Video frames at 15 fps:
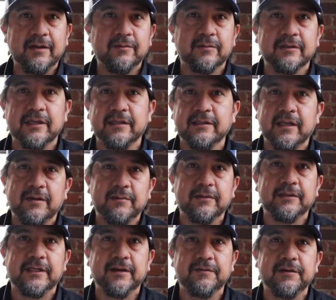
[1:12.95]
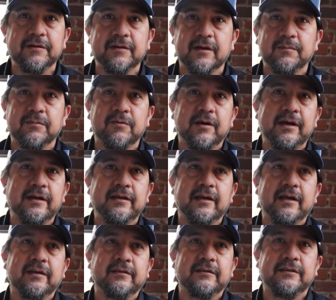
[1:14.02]
well then they would give you an upgrade
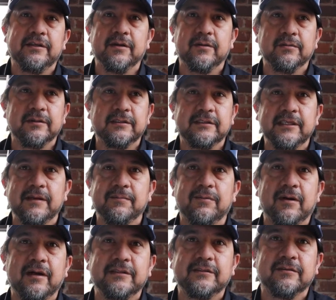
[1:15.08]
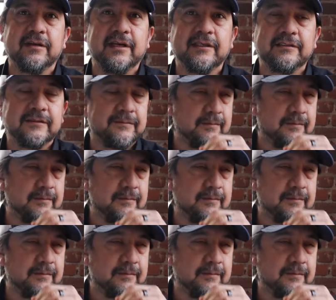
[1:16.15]
at the same price or less.